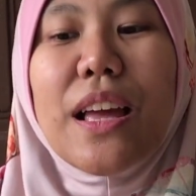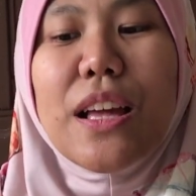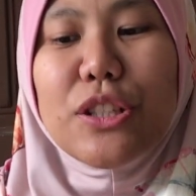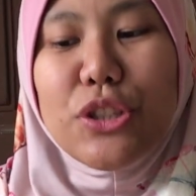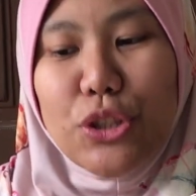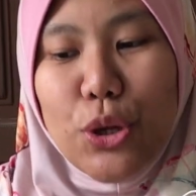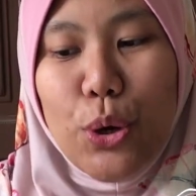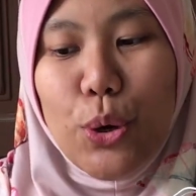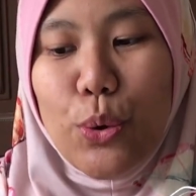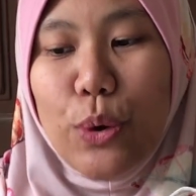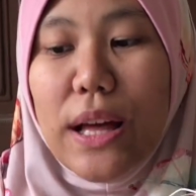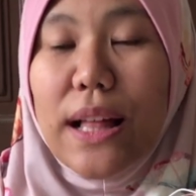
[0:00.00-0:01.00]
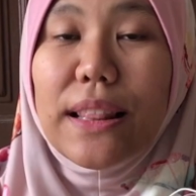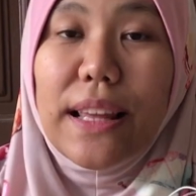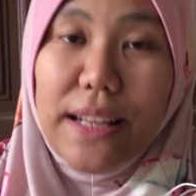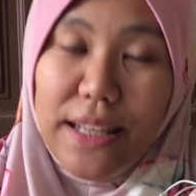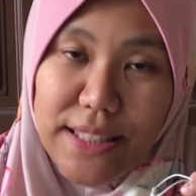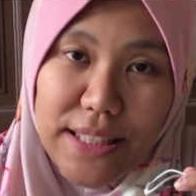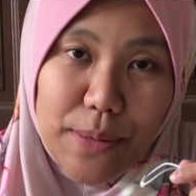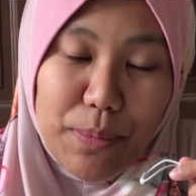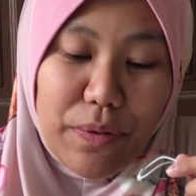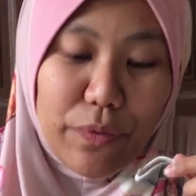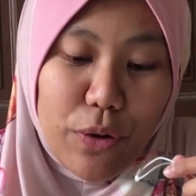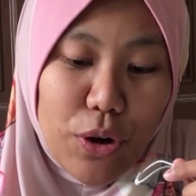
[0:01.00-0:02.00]
So, like I said
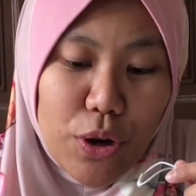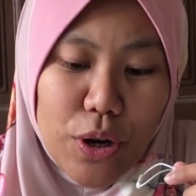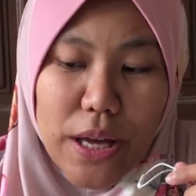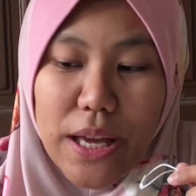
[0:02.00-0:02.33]
before,